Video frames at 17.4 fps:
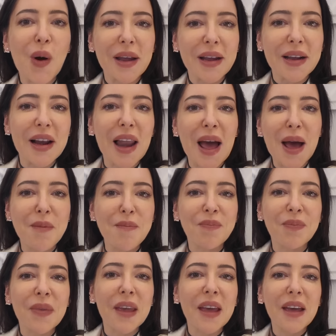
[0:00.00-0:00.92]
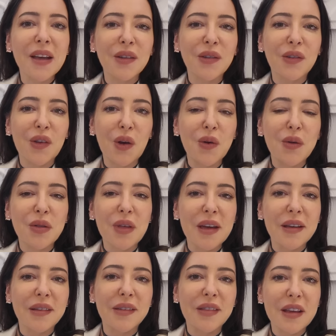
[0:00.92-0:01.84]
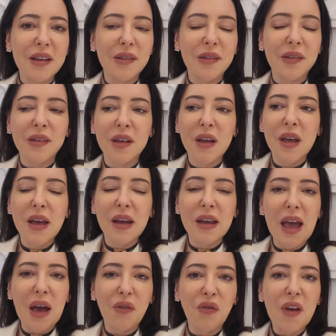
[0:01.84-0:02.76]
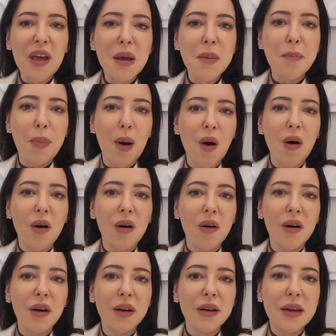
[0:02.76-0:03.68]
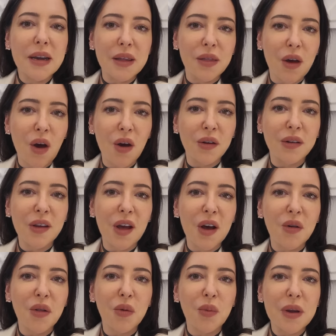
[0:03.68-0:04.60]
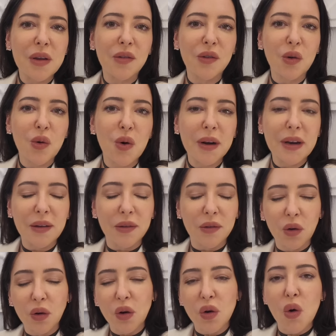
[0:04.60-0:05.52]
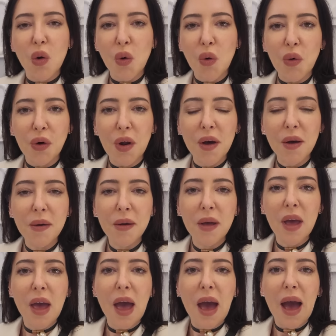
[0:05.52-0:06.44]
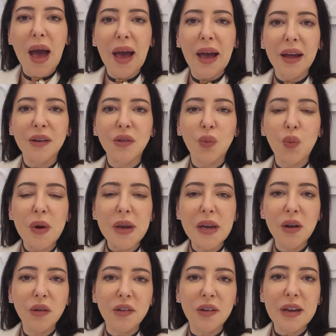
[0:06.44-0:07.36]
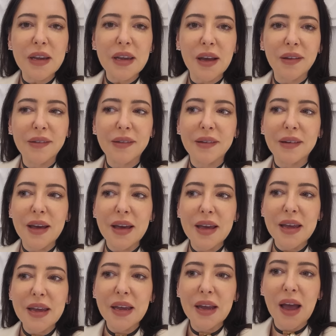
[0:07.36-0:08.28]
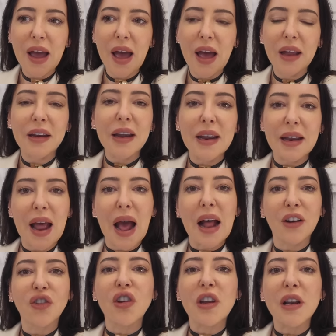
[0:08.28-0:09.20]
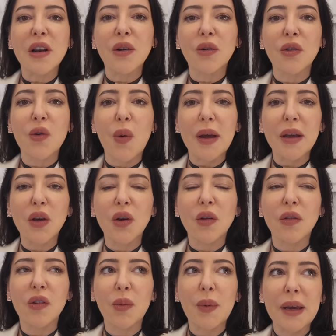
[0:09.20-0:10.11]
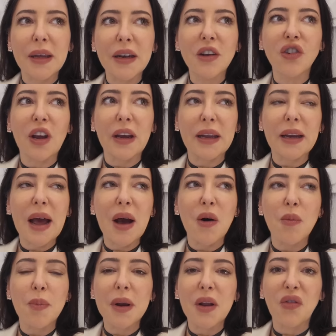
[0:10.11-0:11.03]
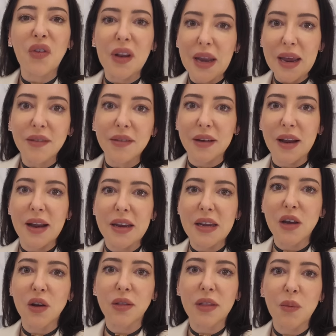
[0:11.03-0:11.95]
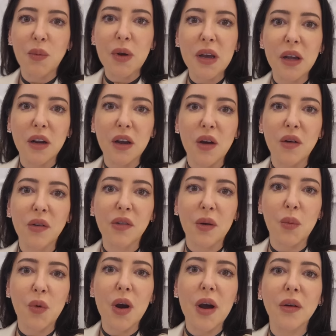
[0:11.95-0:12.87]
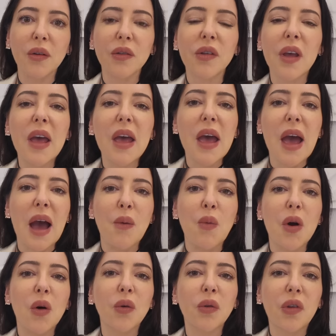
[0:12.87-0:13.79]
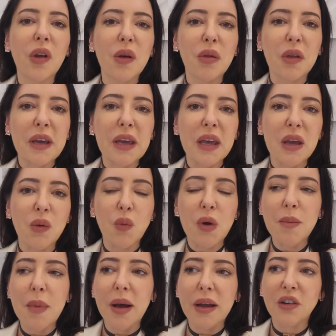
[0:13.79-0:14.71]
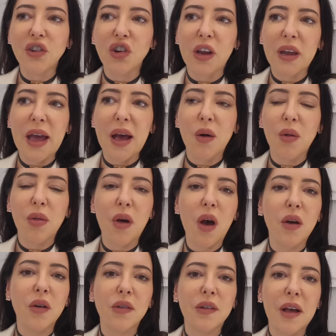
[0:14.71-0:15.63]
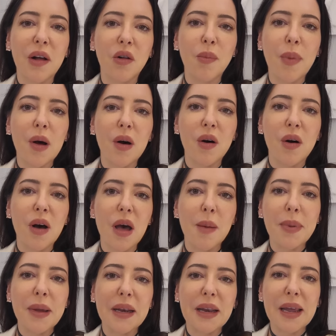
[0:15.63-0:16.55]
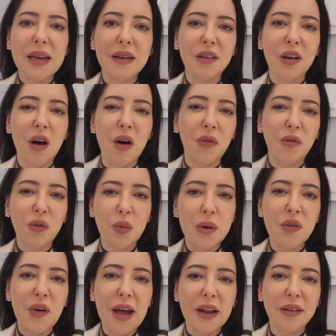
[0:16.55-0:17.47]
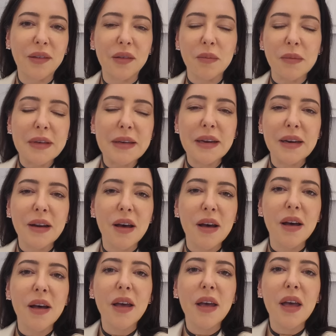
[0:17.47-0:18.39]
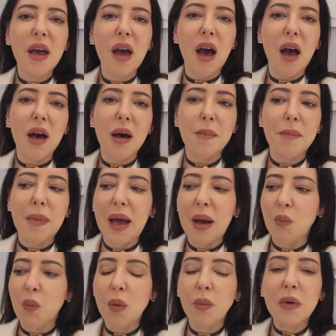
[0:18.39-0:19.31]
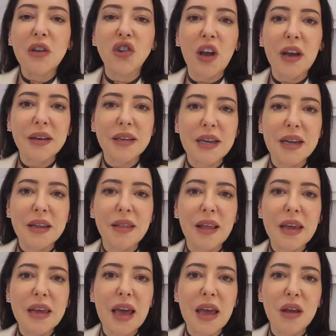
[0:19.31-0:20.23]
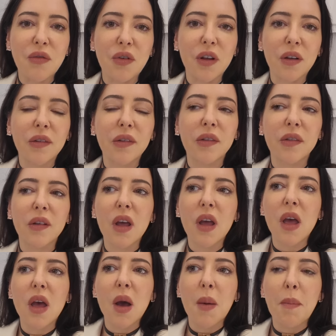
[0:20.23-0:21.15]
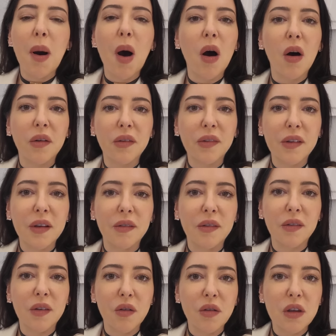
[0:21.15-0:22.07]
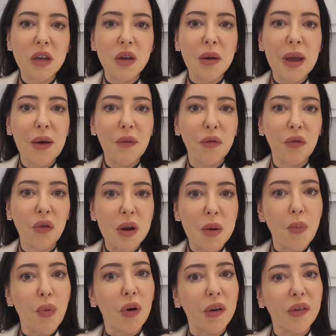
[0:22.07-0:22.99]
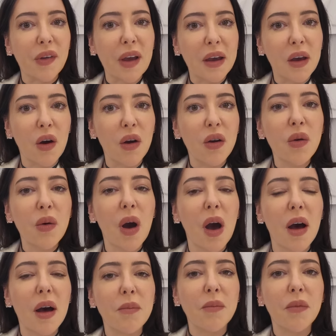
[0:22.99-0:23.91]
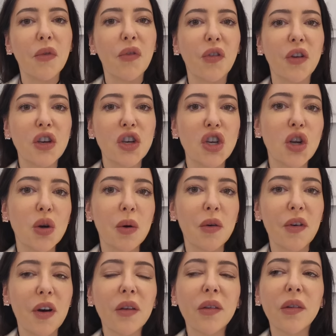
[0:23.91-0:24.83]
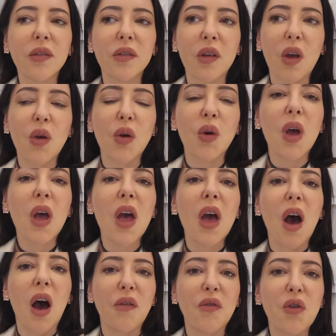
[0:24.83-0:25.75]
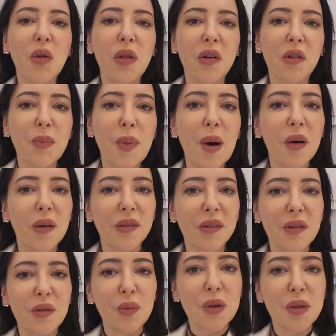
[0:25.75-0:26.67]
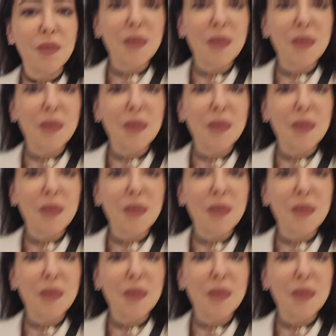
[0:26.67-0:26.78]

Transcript: glam. So there's this cafe bar near the hotel that we saw, and it's on a corner, and we looked at it yesterday and it actually looks quite good. So we're going to check it out. But if it isn't any good, then we're going to go somewhere else. And we're also thinking we might check out the hotel bar a bit later after we've had some dinner. And when we checked in, they gave us passes so that you get free Prosecco for two of us. So I've got those passes with